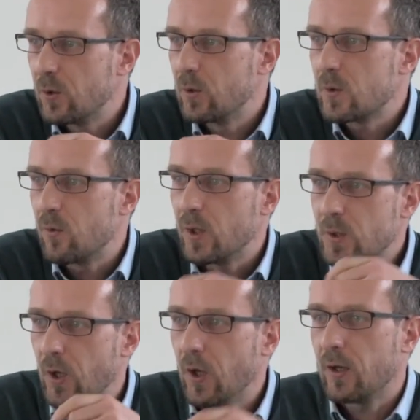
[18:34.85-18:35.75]
to
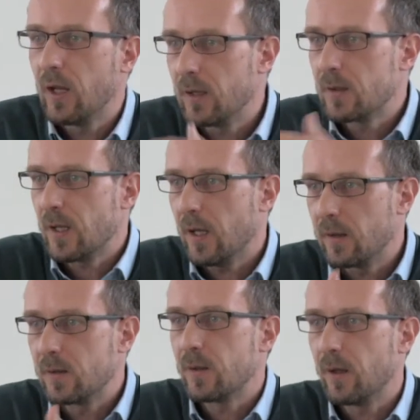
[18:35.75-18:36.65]
return
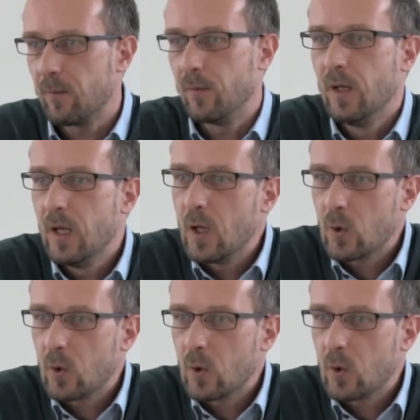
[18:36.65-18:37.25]
and